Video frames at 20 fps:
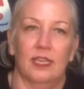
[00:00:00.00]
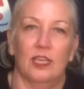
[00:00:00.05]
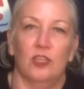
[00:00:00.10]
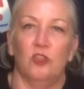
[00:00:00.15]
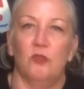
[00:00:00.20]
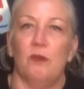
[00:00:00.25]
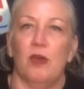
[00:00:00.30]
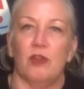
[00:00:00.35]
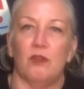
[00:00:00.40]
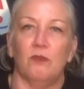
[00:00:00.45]

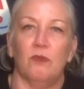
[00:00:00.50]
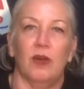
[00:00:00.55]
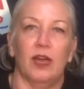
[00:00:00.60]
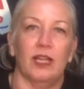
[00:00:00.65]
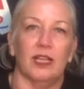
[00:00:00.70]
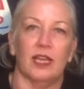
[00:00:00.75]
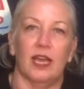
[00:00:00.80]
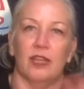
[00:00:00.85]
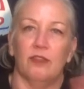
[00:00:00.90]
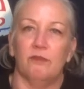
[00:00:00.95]
no matter
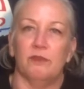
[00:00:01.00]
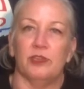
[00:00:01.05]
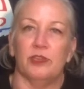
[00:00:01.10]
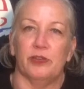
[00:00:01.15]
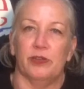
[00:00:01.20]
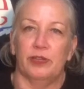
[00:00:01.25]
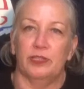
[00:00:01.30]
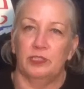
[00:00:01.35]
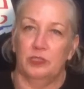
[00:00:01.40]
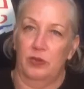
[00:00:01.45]
what kind of
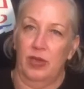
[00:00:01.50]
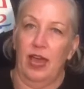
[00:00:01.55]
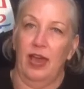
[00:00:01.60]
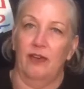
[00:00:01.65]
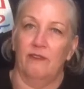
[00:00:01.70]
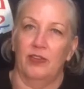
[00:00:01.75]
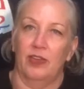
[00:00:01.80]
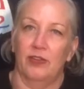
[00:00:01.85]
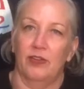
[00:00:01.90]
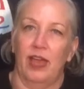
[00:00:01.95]
materials you
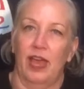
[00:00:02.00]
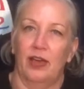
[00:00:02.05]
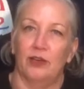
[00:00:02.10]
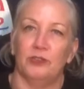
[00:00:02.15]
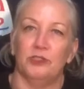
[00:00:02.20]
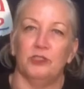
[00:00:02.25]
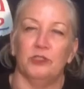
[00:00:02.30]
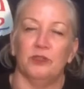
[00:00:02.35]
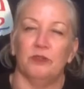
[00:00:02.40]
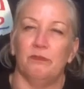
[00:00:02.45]
have at your
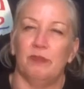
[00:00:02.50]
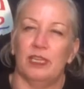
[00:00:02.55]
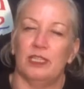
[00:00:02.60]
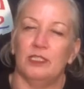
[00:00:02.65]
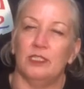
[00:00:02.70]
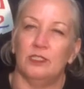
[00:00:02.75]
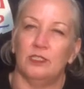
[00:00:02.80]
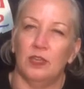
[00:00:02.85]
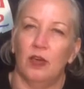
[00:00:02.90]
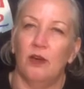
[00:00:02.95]
house, you can make
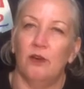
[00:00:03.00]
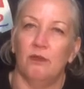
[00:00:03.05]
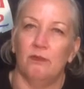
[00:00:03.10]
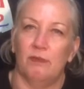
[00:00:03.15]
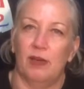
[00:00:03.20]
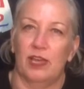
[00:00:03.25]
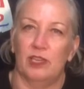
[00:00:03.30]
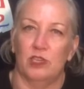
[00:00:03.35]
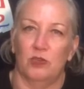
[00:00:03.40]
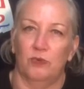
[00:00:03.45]
so
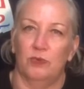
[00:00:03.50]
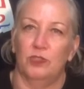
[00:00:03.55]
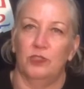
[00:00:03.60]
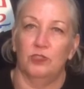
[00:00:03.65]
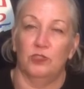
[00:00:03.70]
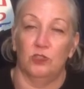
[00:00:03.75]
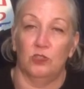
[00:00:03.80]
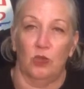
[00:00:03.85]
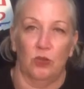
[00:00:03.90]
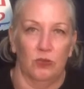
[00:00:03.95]
much with
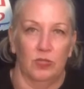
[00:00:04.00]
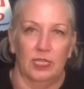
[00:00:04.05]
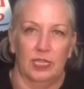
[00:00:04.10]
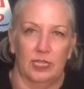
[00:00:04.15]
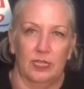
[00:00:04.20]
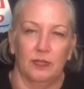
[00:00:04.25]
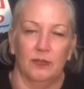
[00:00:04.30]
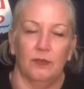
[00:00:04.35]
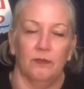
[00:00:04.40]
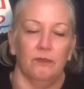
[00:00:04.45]
so
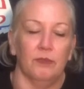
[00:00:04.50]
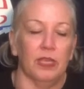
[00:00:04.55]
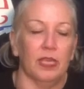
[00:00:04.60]
little.